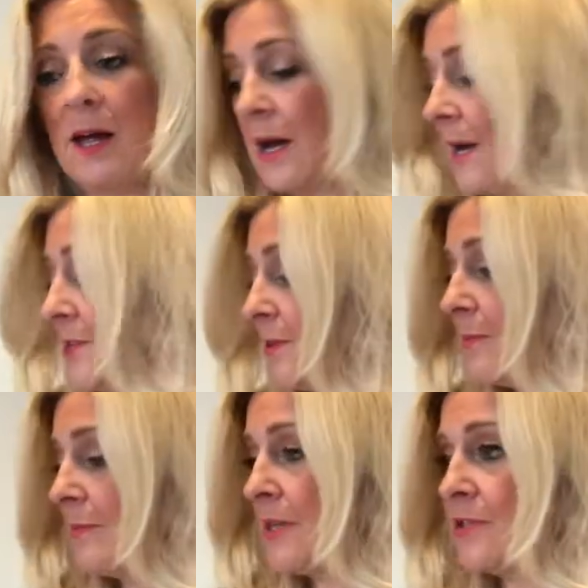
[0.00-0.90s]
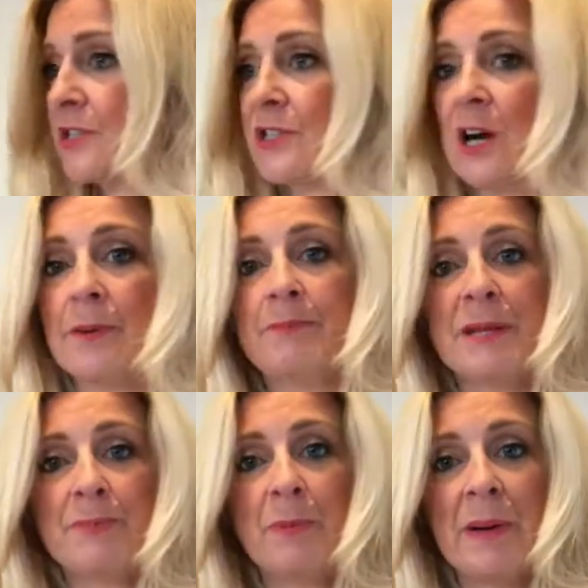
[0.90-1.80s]
And most of the time
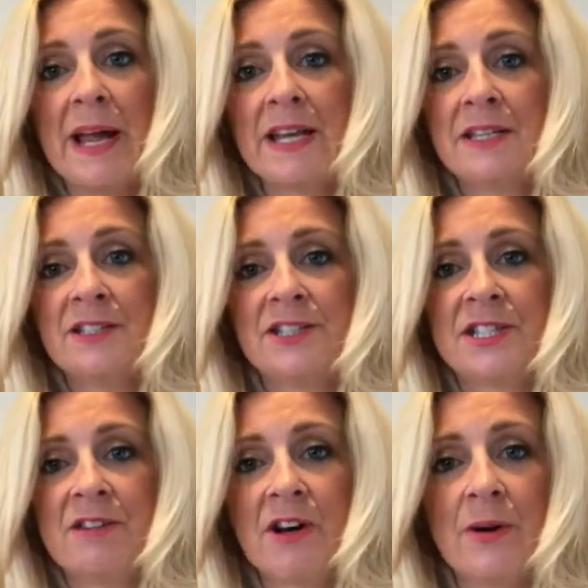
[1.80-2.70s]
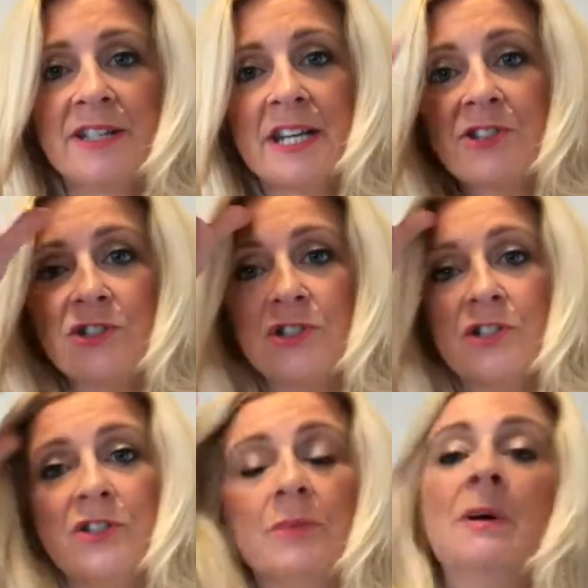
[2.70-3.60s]
people pay zero attention
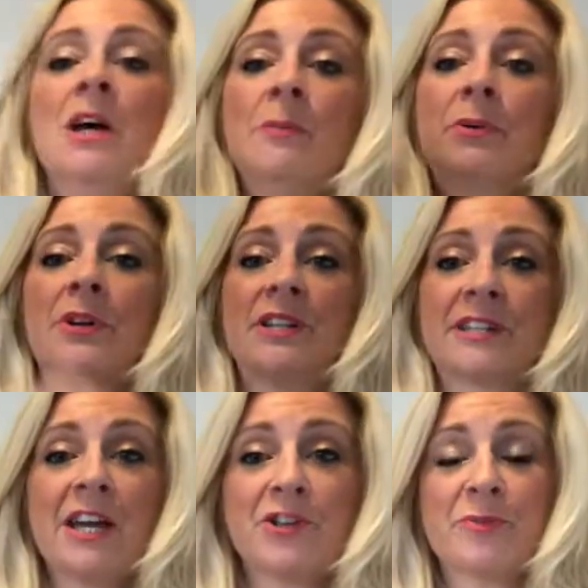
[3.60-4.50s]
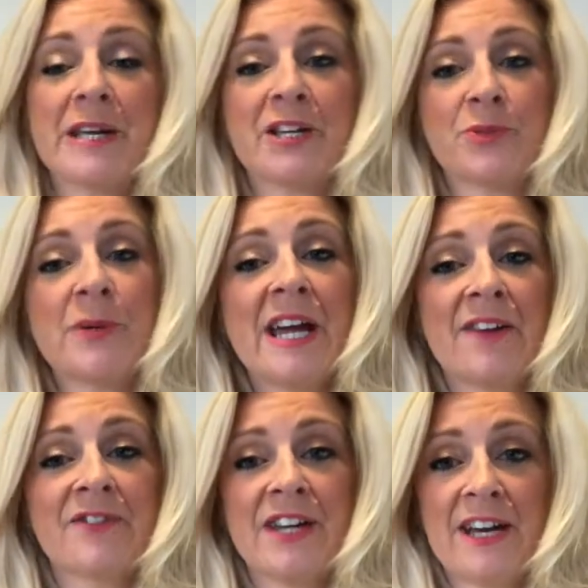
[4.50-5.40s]
to them, but as candle makers we
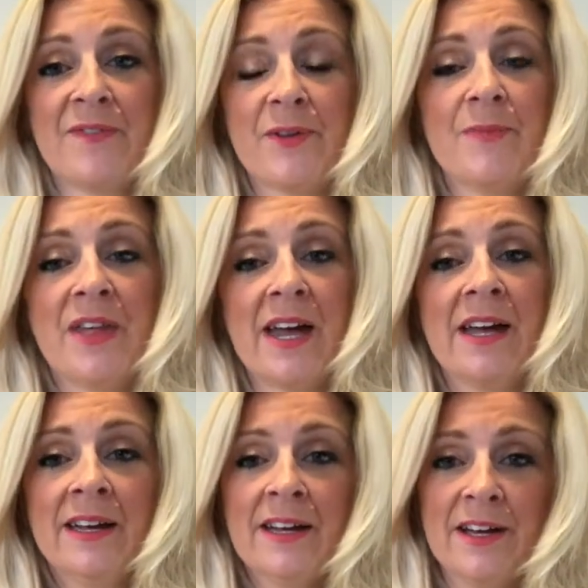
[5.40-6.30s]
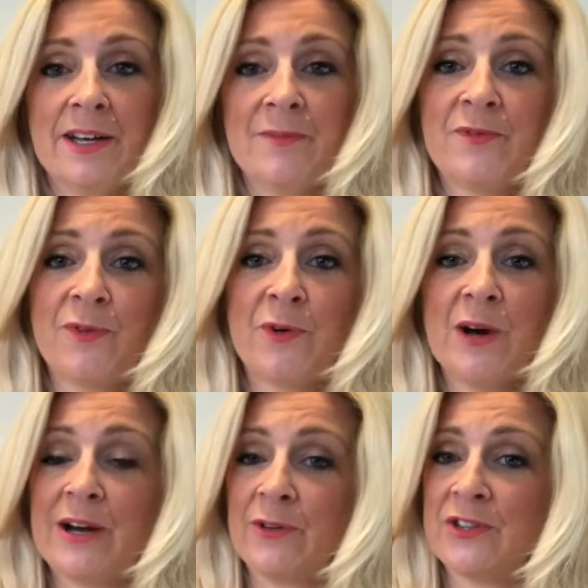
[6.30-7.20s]
have to have them there for
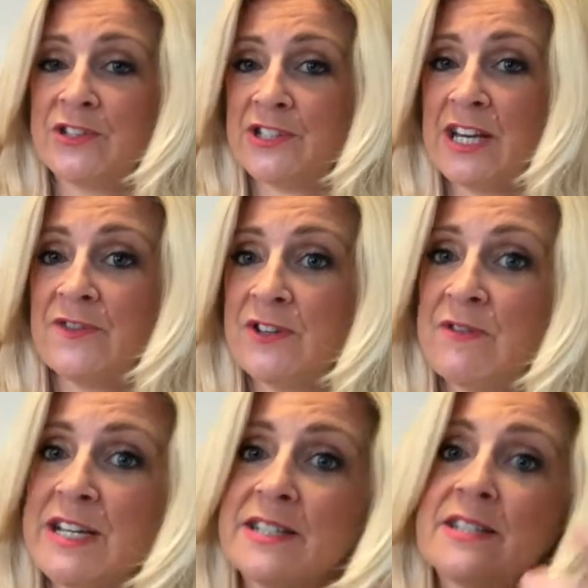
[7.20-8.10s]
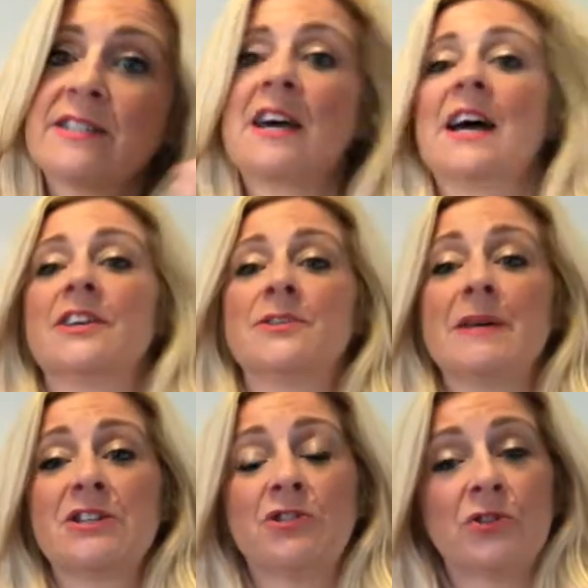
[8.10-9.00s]
health and safety reasons, and to
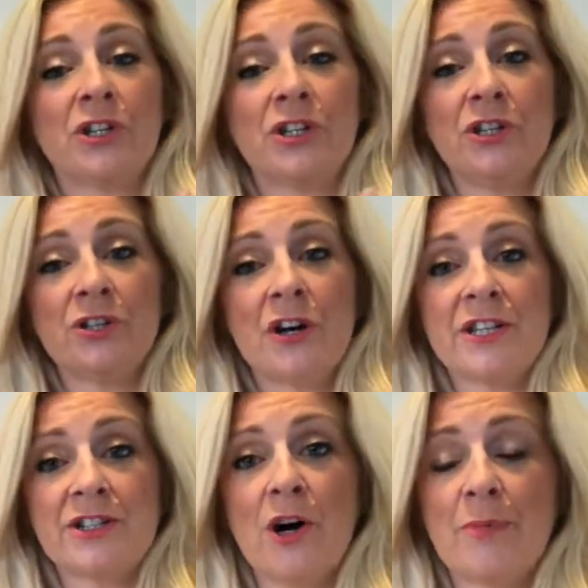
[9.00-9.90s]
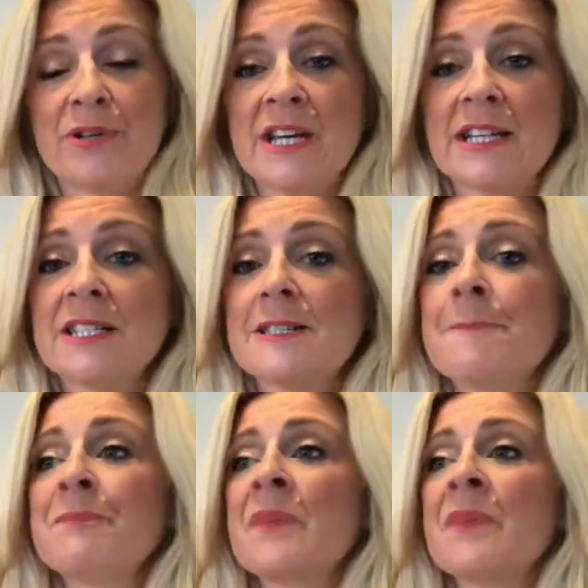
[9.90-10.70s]
make sure that you guys are protected.